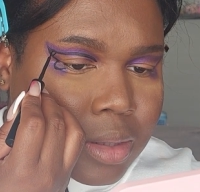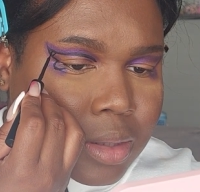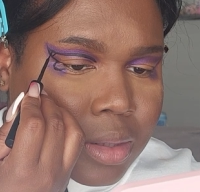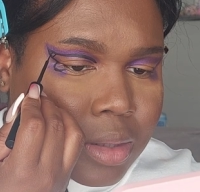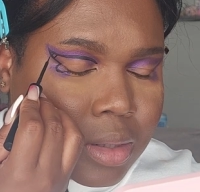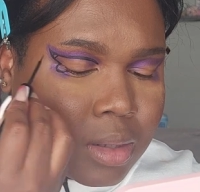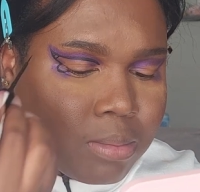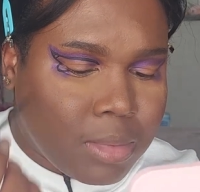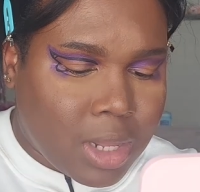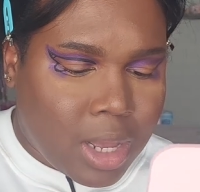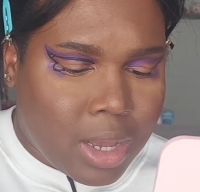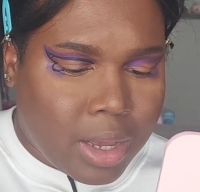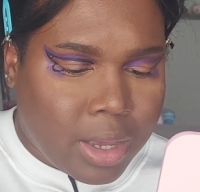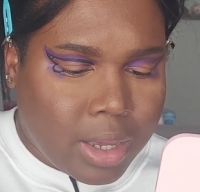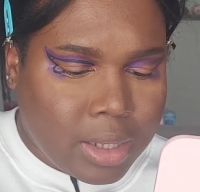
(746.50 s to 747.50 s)
some
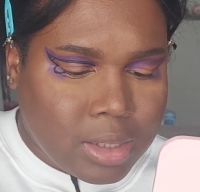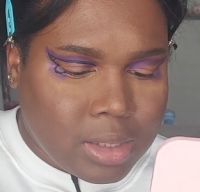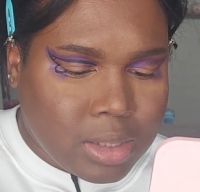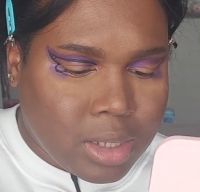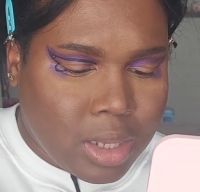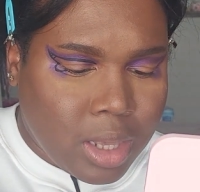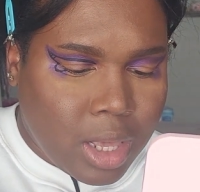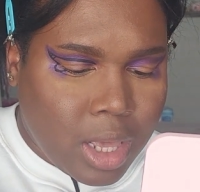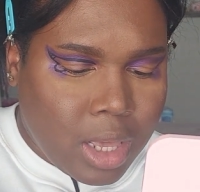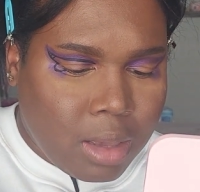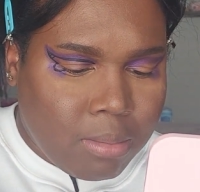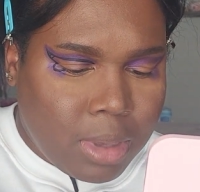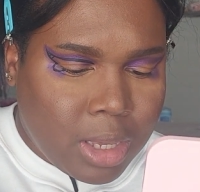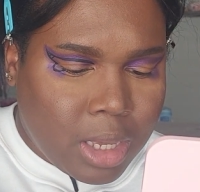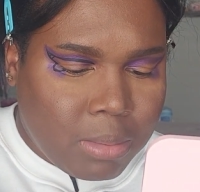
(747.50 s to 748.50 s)
lines,
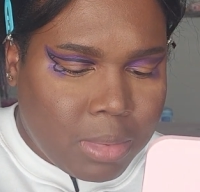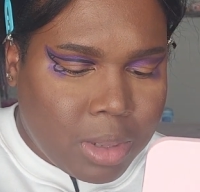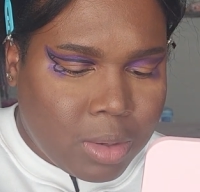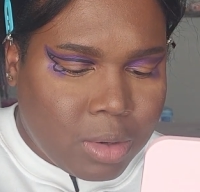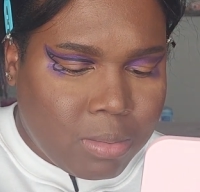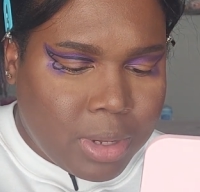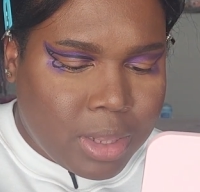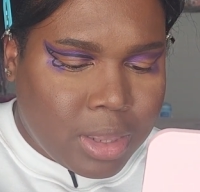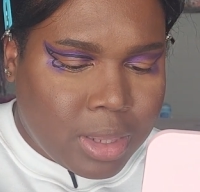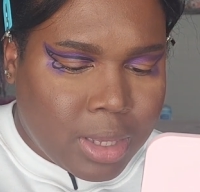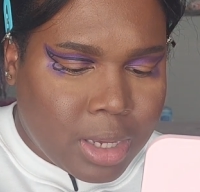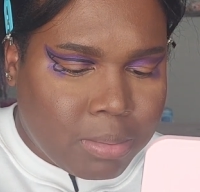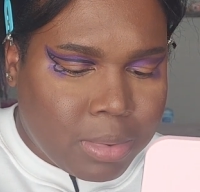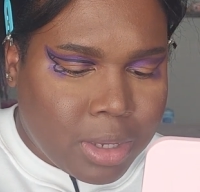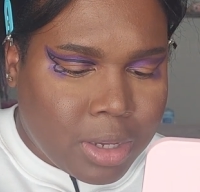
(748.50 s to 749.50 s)
make them a little bit
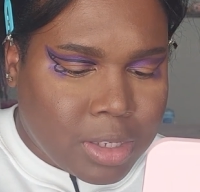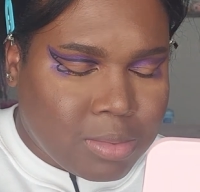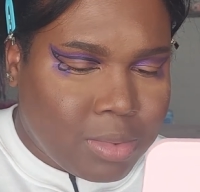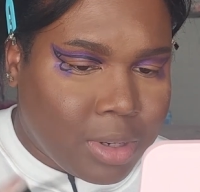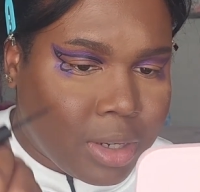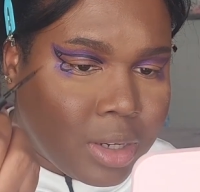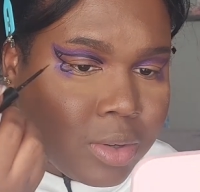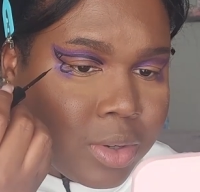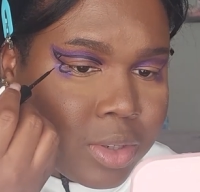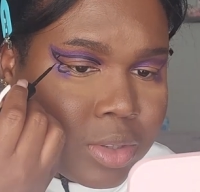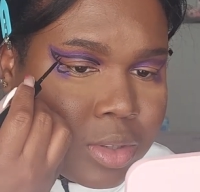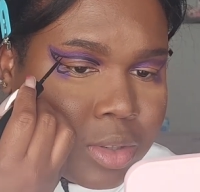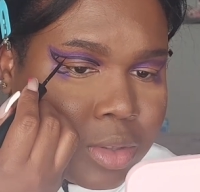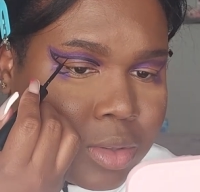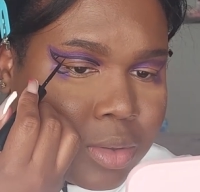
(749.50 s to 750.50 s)
thick because we are going
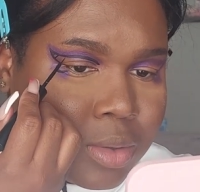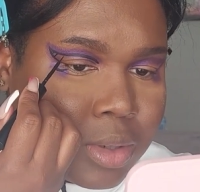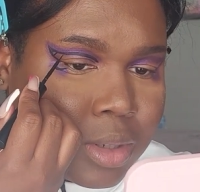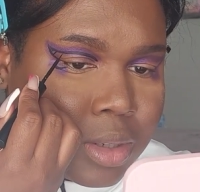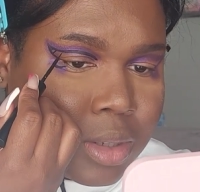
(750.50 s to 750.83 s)
to